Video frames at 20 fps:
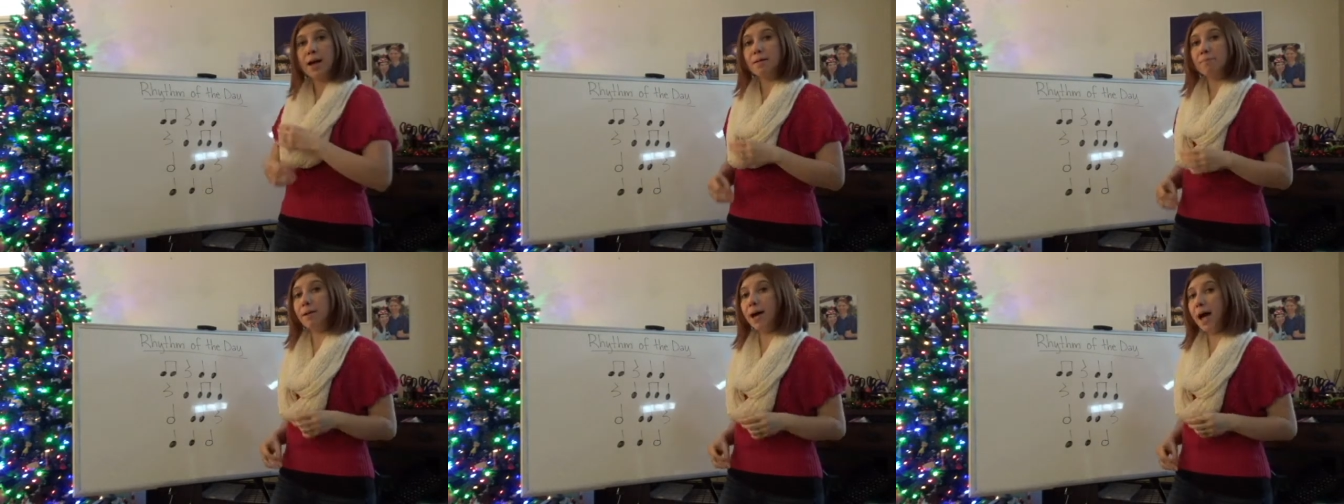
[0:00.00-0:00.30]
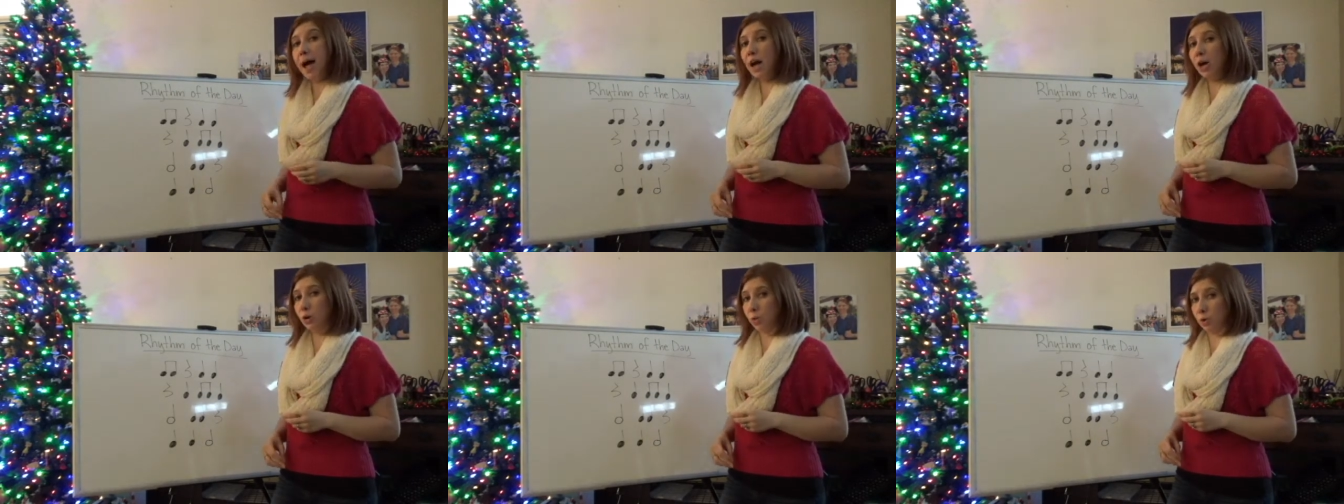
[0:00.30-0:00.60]

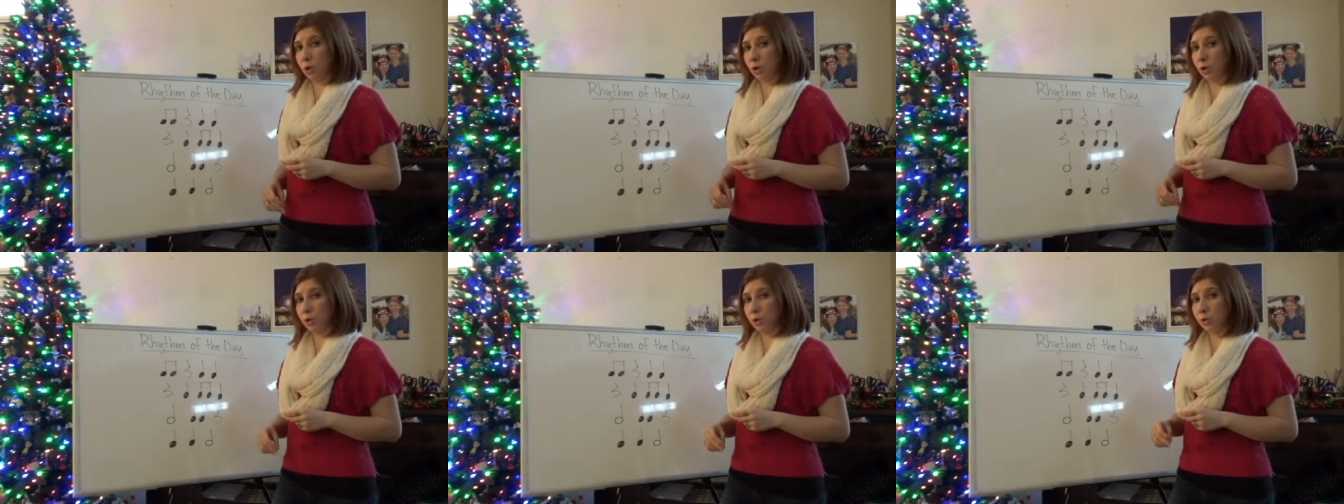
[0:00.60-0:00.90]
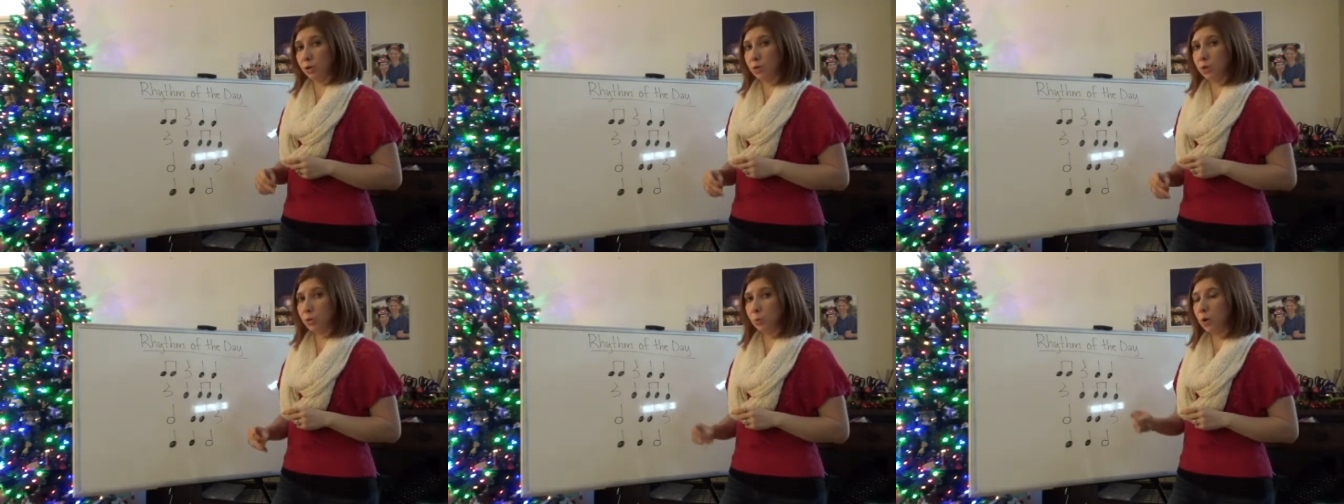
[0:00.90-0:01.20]

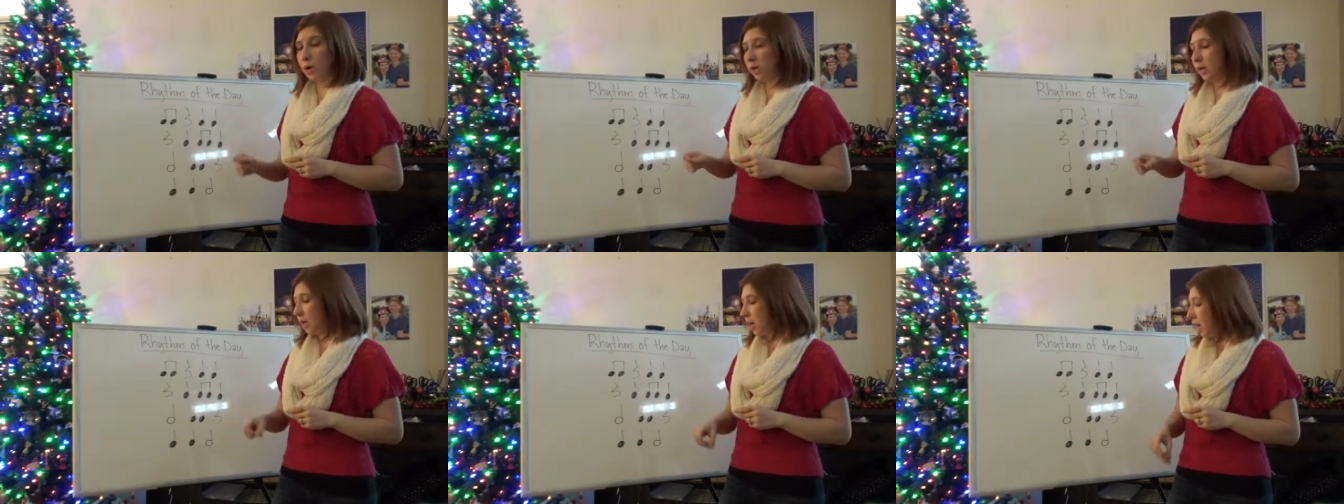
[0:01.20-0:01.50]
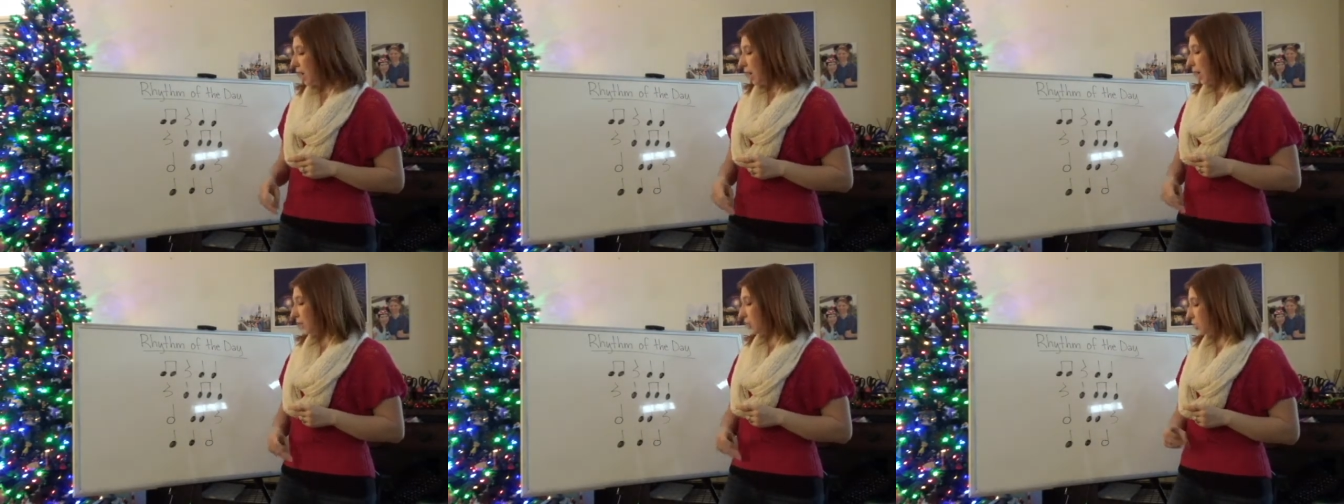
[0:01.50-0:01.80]
Backwards. A one,
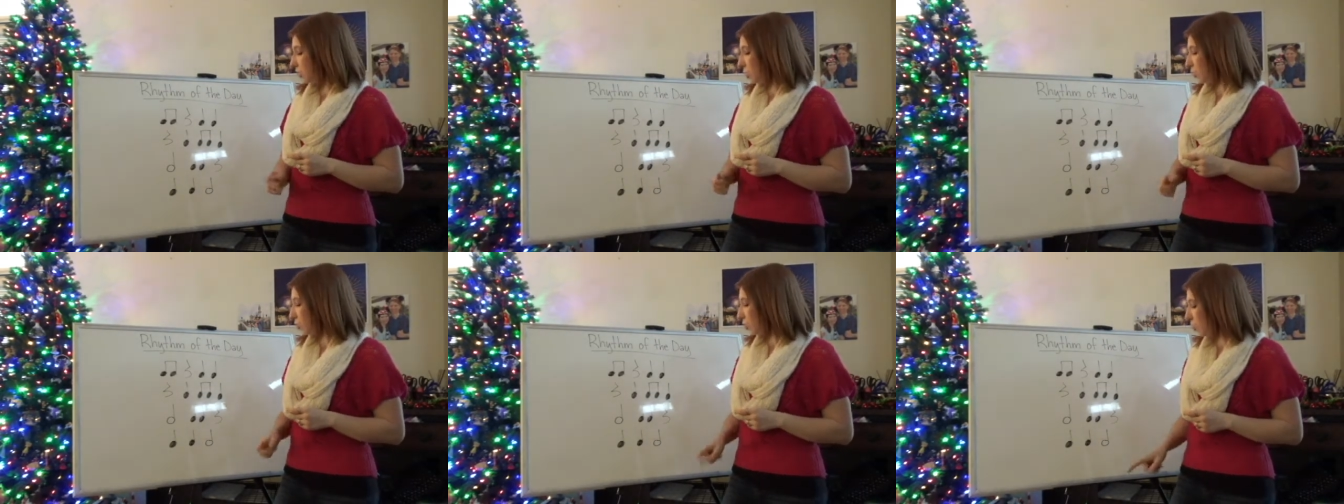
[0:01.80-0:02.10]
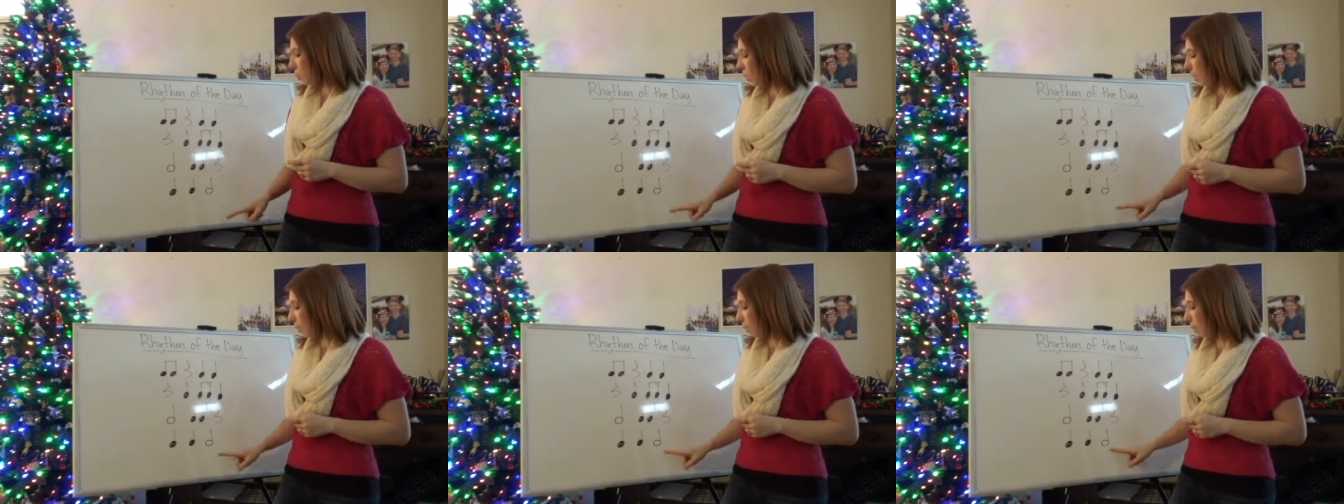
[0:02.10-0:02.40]
a
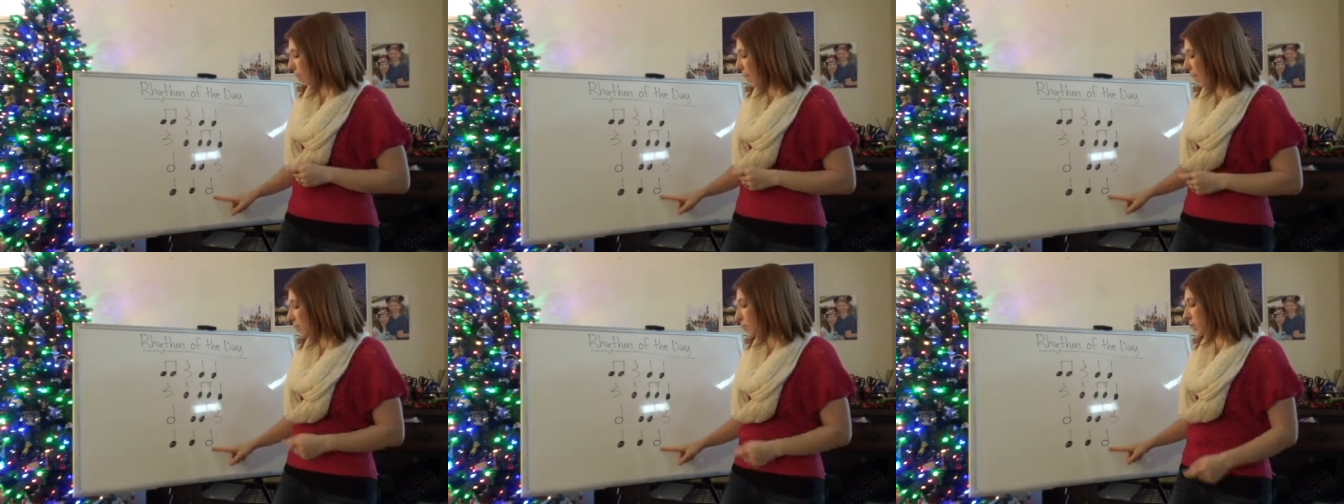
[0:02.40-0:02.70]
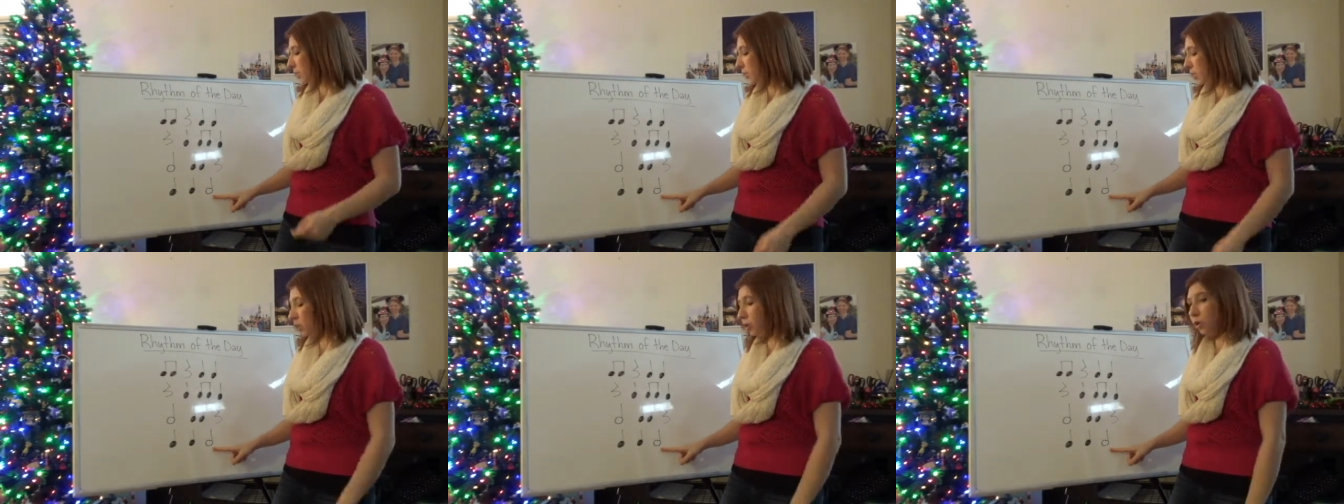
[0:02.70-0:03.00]
two, and
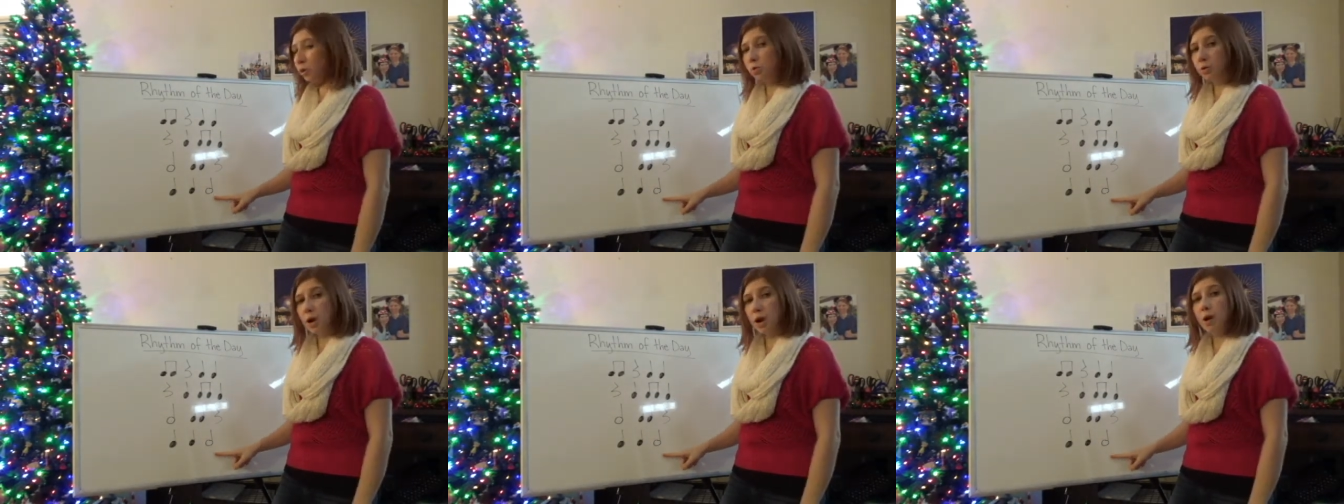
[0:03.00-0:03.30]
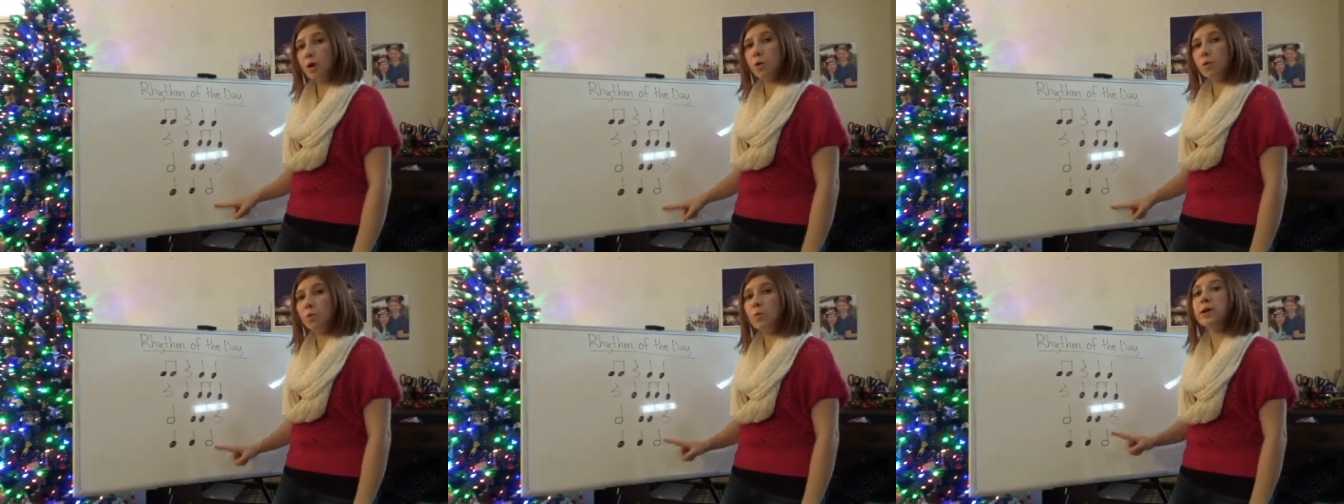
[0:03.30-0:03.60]
backwards here you go.